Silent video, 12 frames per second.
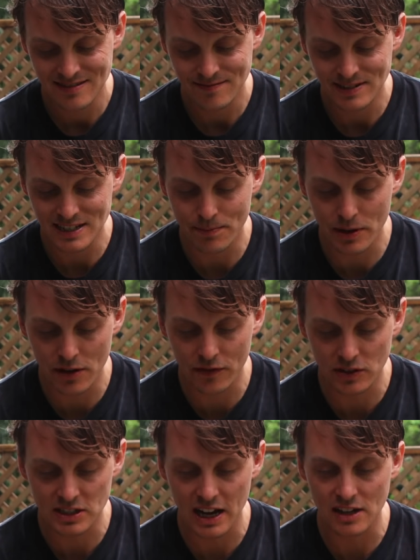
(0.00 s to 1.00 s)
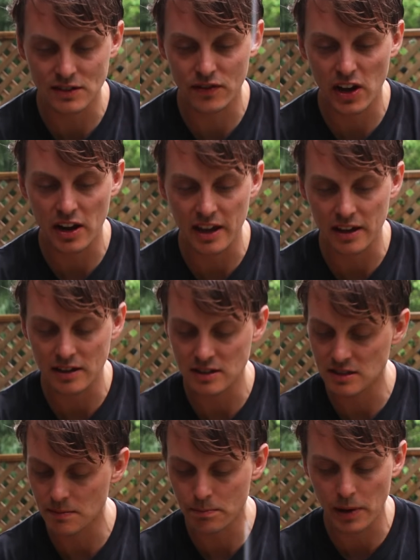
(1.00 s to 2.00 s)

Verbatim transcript: with a beautiful salsa verde, some